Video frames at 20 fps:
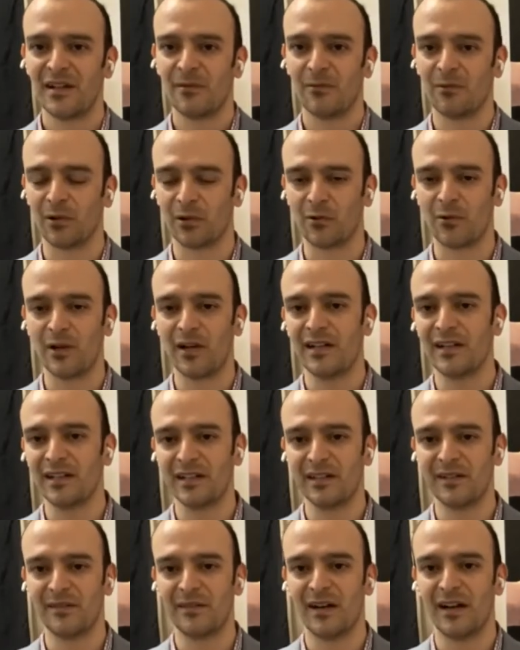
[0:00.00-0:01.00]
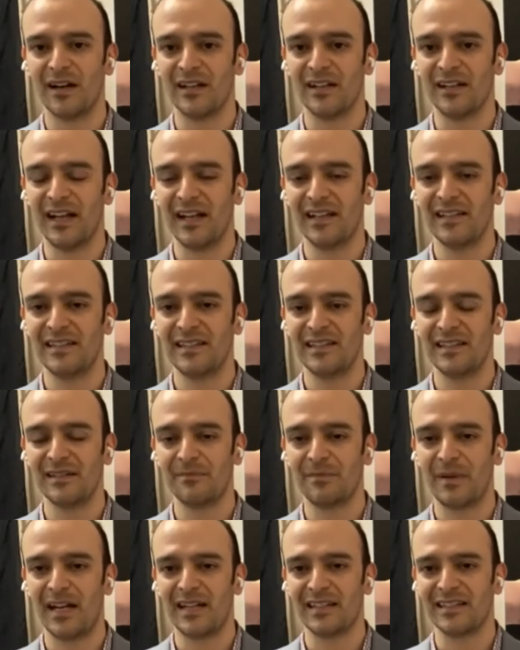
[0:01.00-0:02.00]
We're credited on
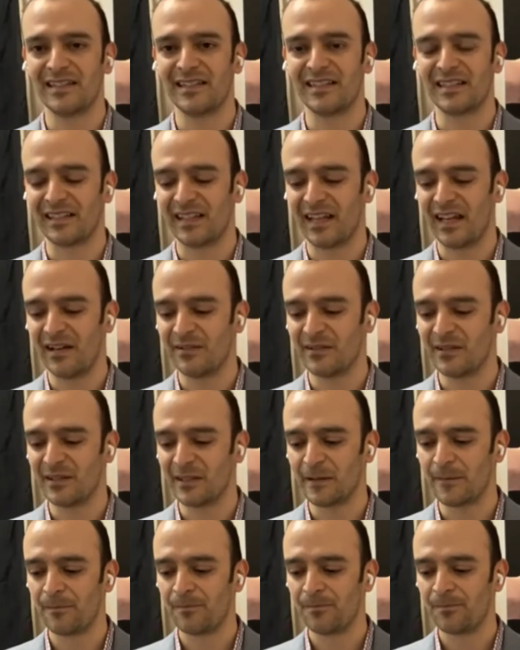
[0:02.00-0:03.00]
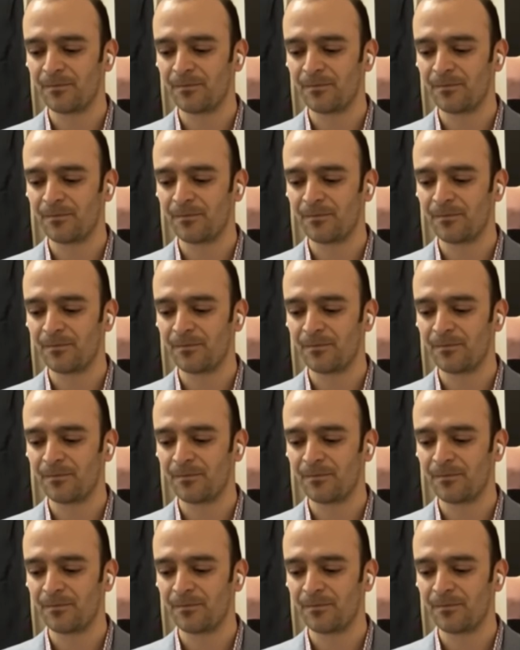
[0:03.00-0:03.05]
19 patents and counting.